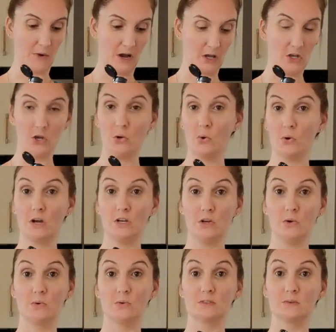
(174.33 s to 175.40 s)
but you can
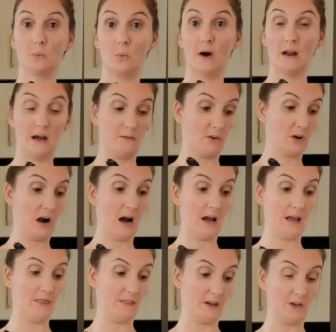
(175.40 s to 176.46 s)
use whatever
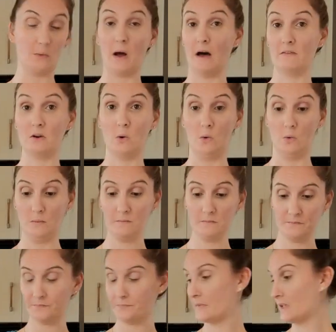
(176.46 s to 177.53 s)
kind that you have at home.